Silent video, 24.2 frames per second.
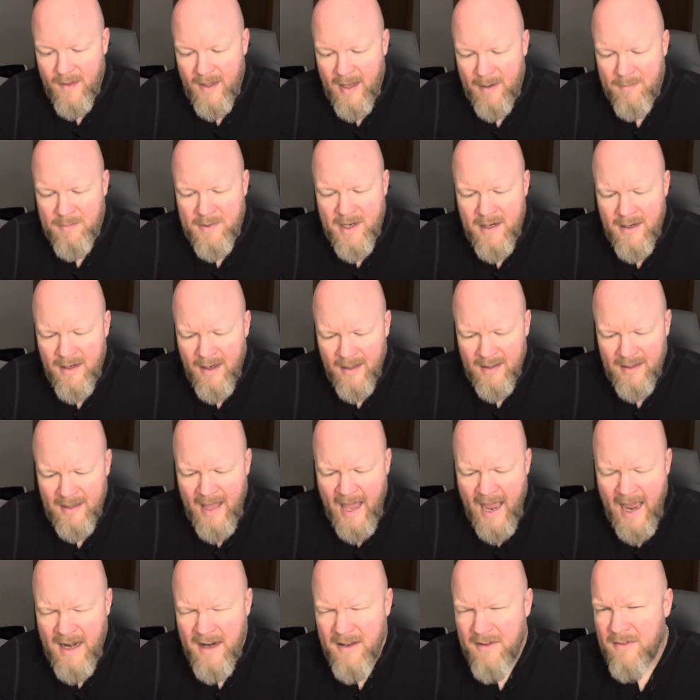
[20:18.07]
I'm getting a
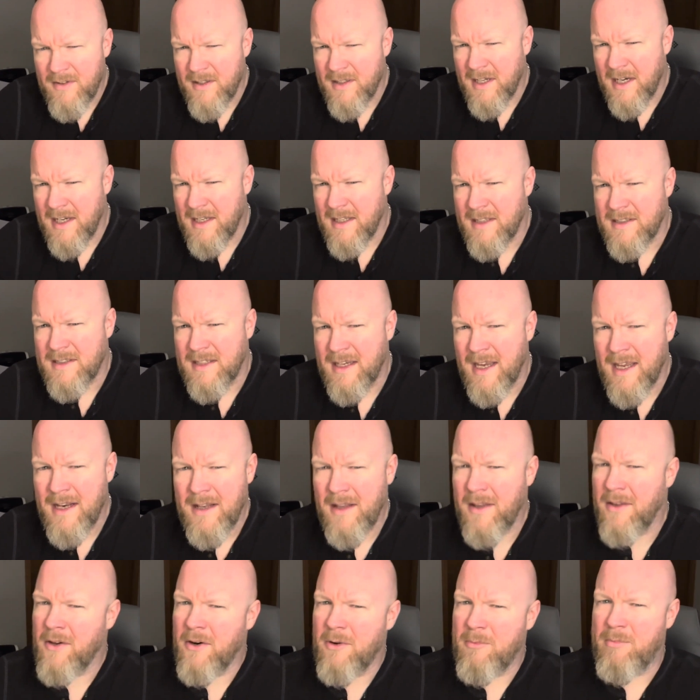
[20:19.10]
lot of like it's getting
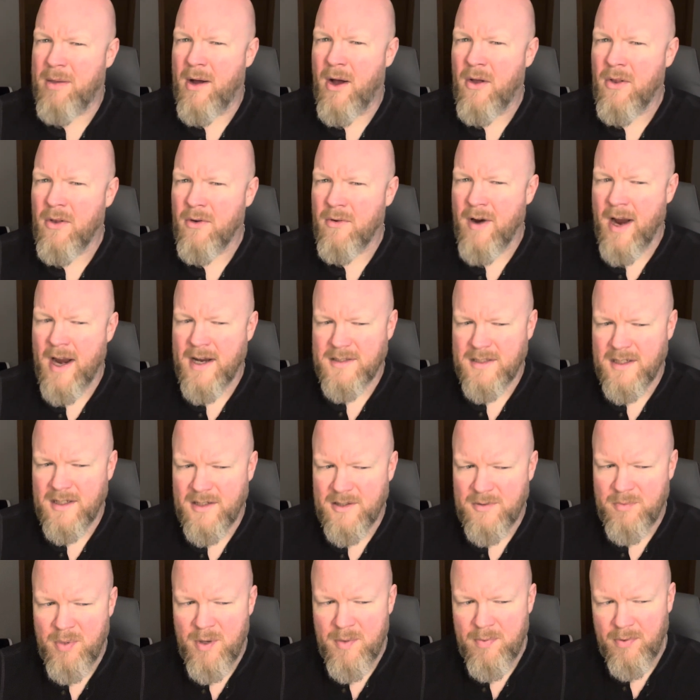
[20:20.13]
a little polarizing
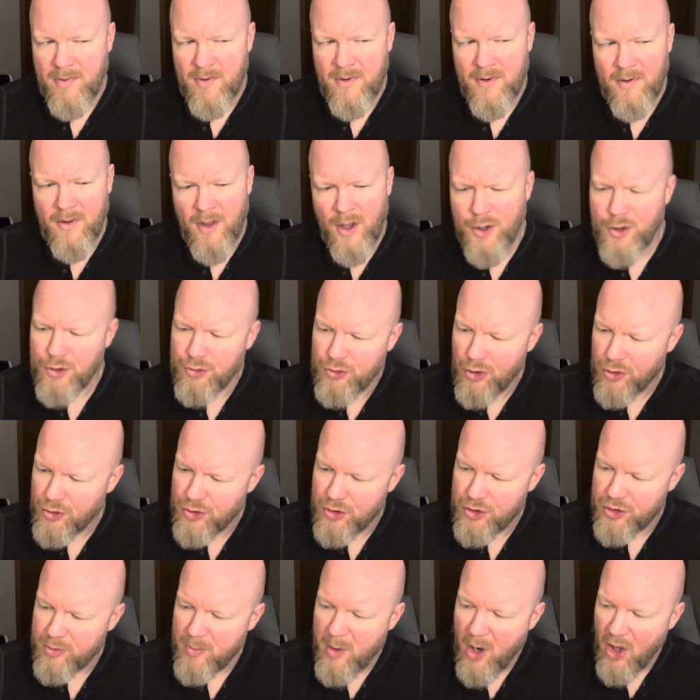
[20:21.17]
because people are like, it
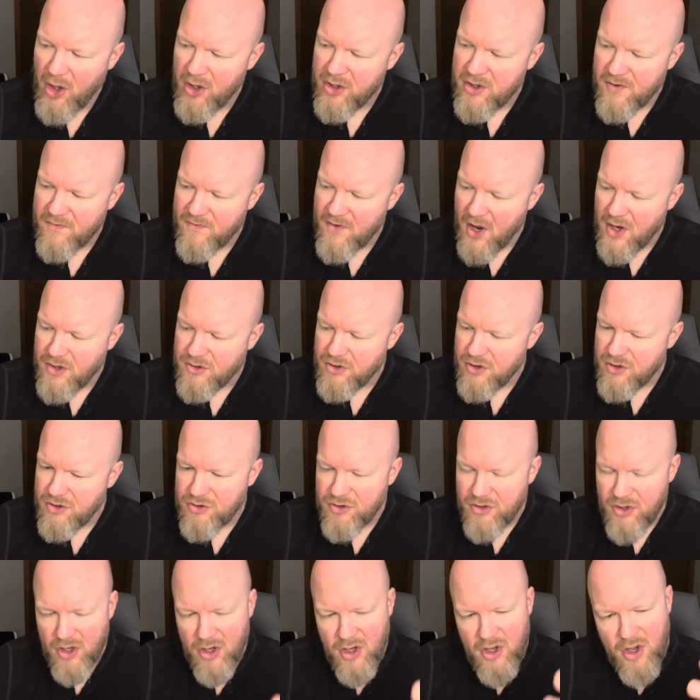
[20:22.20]
doesn't smell like
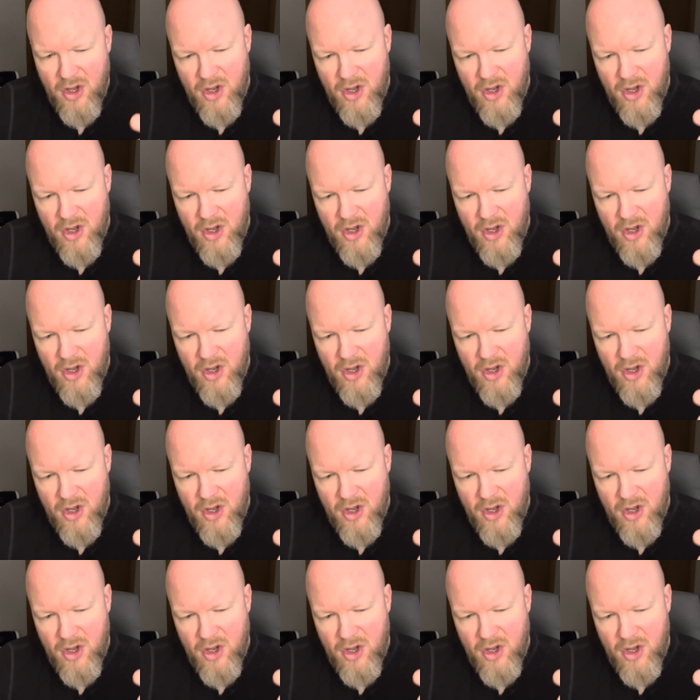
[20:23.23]
Aventus.